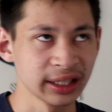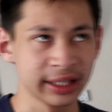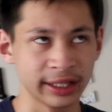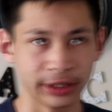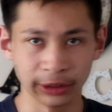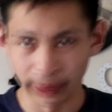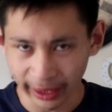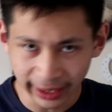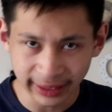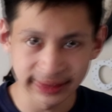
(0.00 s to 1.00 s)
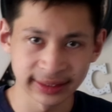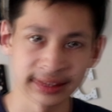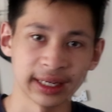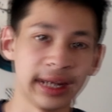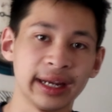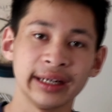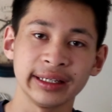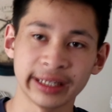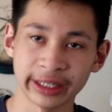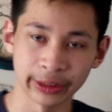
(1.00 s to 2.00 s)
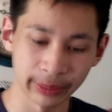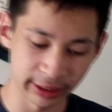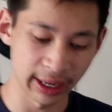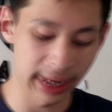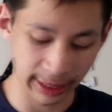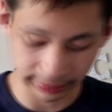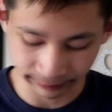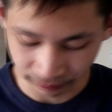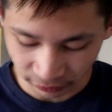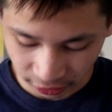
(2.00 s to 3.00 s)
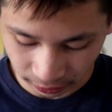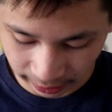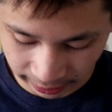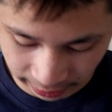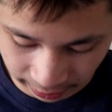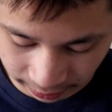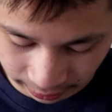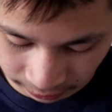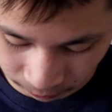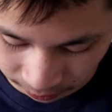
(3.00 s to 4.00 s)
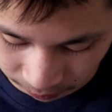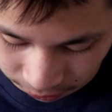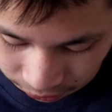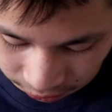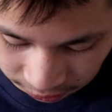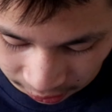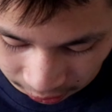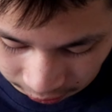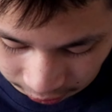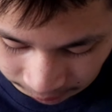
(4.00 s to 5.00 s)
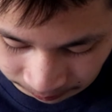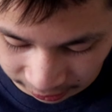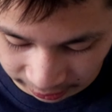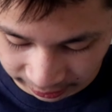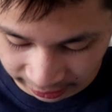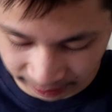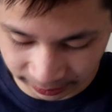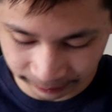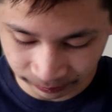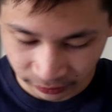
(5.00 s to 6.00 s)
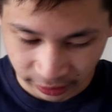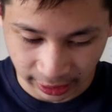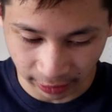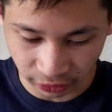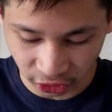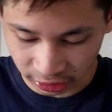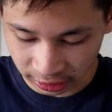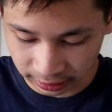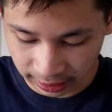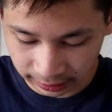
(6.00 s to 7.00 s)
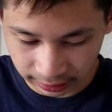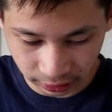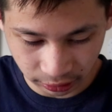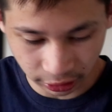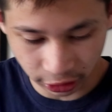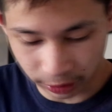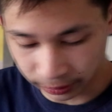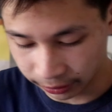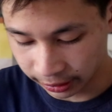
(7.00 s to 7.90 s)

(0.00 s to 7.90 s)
Hero 8, and Hero 9. So right here, we will just click on update camera. Now it's just connecting to the GoPro